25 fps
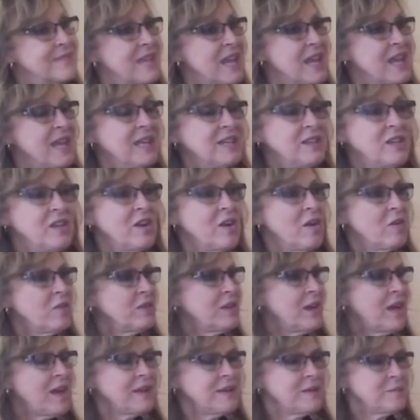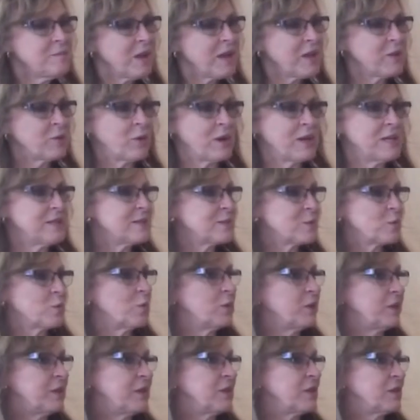You know, not in my grade school
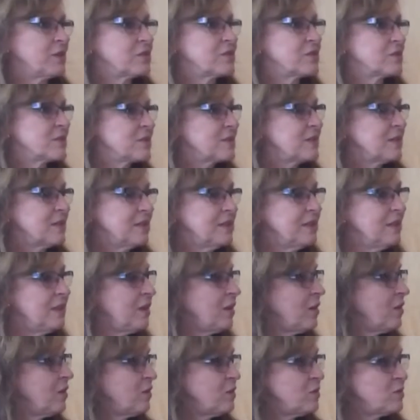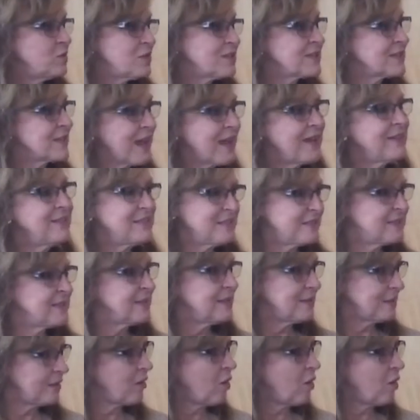years. You know, you just kind of did it